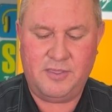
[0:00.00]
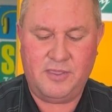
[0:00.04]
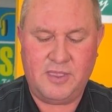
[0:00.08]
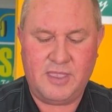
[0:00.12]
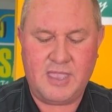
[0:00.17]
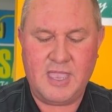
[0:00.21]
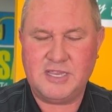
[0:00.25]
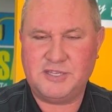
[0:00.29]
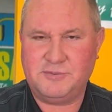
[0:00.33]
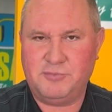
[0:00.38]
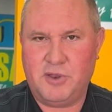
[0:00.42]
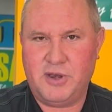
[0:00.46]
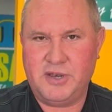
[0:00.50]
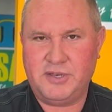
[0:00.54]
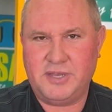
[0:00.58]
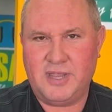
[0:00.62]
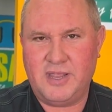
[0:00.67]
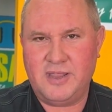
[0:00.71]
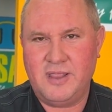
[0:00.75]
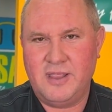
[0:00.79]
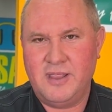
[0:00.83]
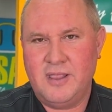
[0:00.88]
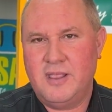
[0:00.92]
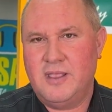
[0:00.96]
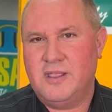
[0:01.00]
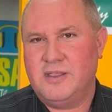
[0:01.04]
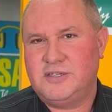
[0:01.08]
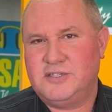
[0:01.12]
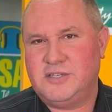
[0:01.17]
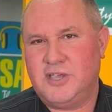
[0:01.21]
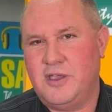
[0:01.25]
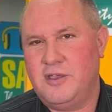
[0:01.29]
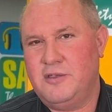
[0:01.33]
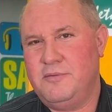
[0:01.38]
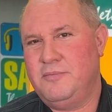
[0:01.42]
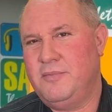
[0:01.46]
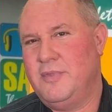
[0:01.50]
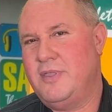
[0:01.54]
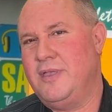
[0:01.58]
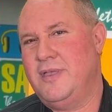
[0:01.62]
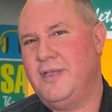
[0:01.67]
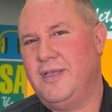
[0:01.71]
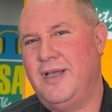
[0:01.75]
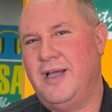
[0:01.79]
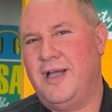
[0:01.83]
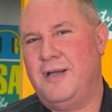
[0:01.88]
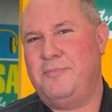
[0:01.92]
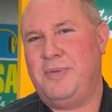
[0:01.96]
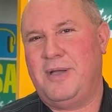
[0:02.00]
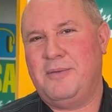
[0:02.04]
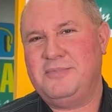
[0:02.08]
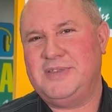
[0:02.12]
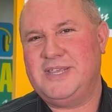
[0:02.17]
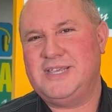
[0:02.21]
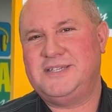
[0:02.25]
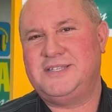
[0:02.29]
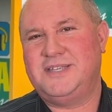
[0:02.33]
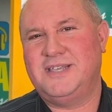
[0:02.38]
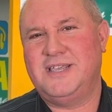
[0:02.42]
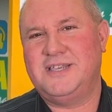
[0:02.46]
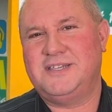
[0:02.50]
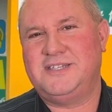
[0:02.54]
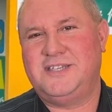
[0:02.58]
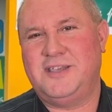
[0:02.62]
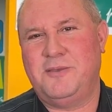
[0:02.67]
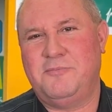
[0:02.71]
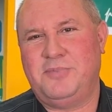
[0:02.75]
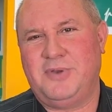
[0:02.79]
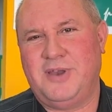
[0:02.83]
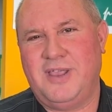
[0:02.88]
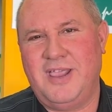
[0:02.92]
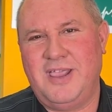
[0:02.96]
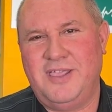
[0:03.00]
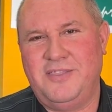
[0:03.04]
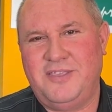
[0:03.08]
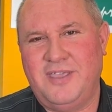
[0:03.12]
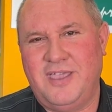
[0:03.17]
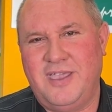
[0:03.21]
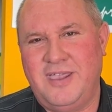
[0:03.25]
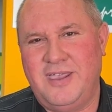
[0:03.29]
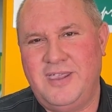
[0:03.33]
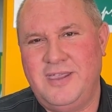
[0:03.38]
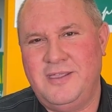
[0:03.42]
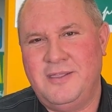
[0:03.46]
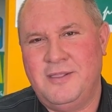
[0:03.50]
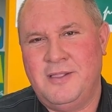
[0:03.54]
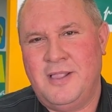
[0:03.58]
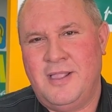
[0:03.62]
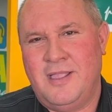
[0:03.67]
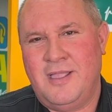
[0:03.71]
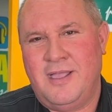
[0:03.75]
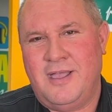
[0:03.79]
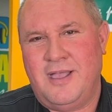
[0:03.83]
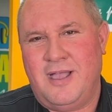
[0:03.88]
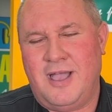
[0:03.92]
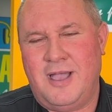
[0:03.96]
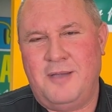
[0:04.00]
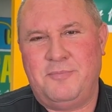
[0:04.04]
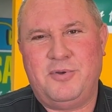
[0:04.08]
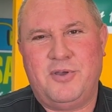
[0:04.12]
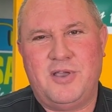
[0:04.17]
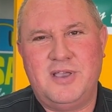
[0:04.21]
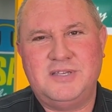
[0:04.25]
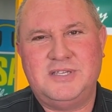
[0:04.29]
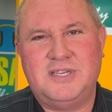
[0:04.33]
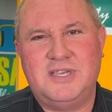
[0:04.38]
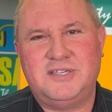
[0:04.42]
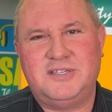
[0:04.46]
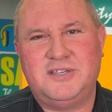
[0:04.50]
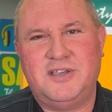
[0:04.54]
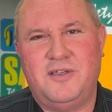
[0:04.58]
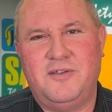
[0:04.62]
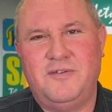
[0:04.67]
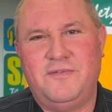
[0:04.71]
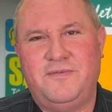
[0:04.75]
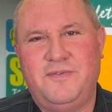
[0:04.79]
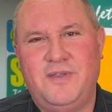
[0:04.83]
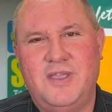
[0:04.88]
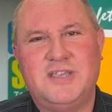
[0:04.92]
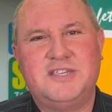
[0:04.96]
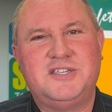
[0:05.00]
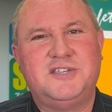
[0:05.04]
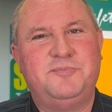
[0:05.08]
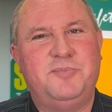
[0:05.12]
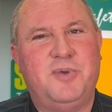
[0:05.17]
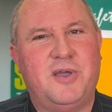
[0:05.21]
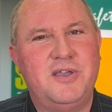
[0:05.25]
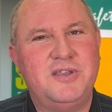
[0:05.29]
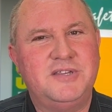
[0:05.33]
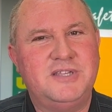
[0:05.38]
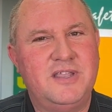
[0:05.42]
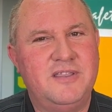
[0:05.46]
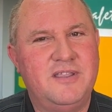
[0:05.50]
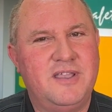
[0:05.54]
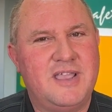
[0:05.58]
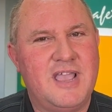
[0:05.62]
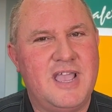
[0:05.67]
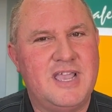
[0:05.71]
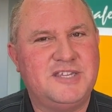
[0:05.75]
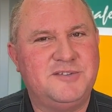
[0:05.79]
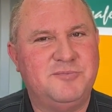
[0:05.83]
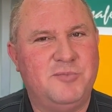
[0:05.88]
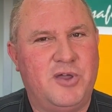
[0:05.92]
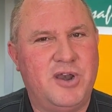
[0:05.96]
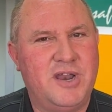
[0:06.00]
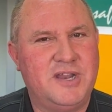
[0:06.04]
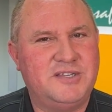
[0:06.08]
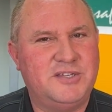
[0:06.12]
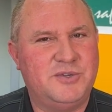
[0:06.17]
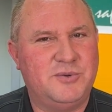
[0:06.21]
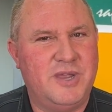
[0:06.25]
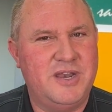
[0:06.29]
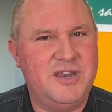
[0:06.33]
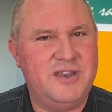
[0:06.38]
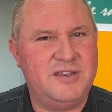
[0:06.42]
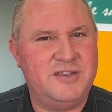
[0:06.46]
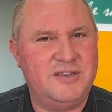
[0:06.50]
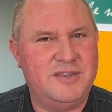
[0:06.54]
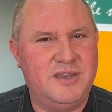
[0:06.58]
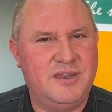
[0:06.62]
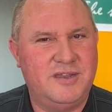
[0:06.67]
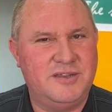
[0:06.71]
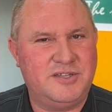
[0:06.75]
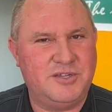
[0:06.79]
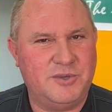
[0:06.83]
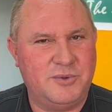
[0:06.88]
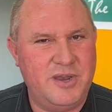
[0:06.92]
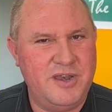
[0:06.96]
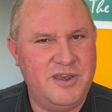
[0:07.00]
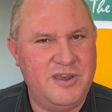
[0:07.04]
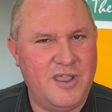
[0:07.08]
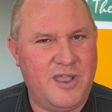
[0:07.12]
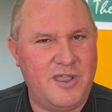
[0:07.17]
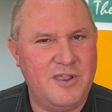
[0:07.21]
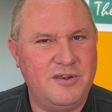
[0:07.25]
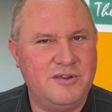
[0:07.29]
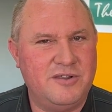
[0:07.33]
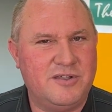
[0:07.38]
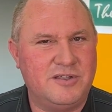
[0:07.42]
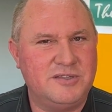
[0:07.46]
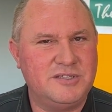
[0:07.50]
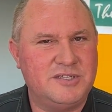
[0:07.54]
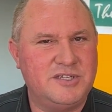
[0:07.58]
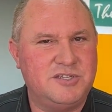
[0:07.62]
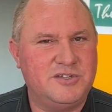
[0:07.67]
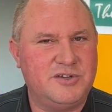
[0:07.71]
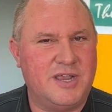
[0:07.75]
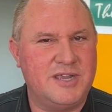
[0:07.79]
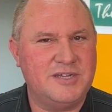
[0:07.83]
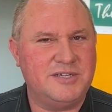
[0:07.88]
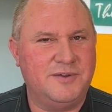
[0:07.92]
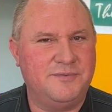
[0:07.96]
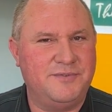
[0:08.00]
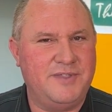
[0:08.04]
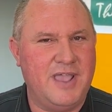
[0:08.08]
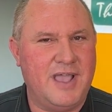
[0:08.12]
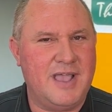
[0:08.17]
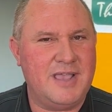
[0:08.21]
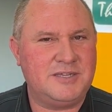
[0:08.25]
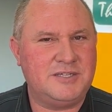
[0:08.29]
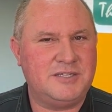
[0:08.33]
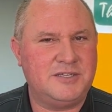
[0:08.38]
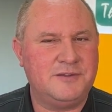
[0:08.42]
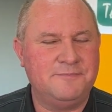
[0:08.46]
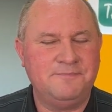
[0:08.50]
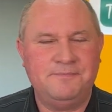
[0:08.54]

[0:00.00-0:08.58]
gas monitor. So bump testing is simply the process of exposing the gas monitor to a known concentration of gas,